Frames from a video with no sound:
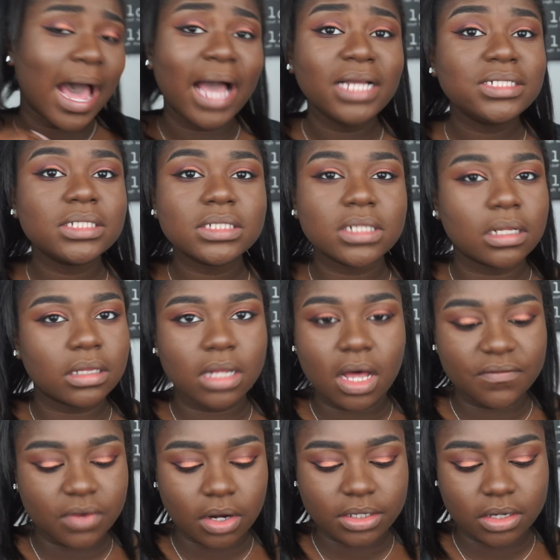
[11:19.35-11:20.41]
I just
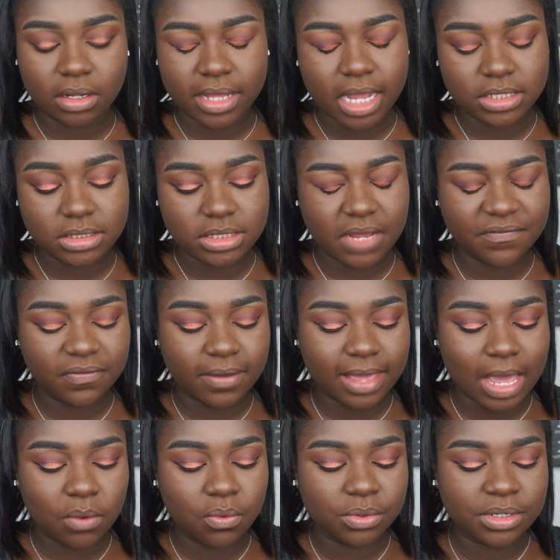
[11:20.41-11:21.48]
love Ardell lashes. I feel like
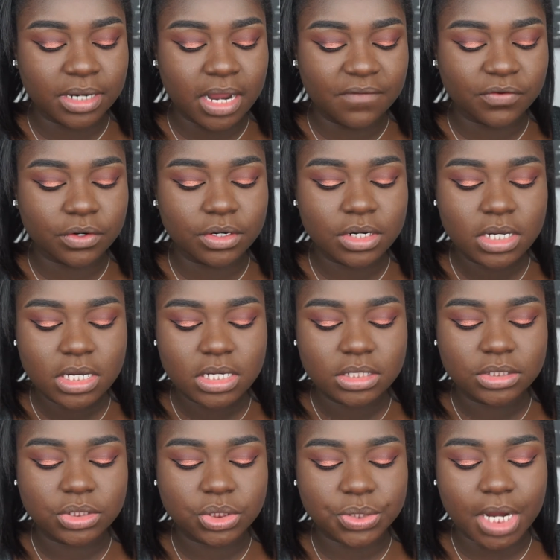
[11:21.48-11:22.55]
I will never
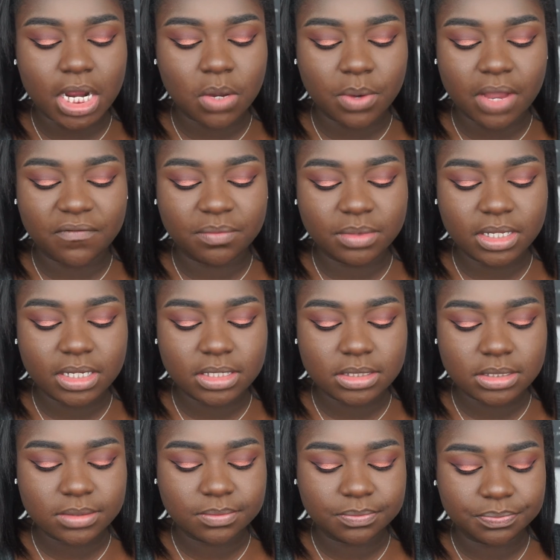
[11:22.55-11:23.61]
stray away from
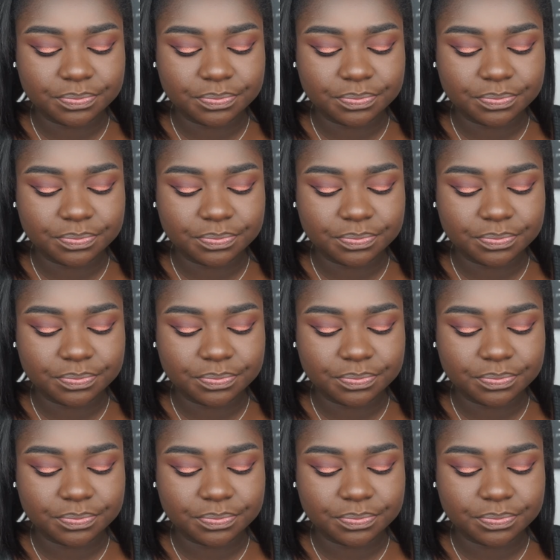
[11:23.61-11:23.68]
these.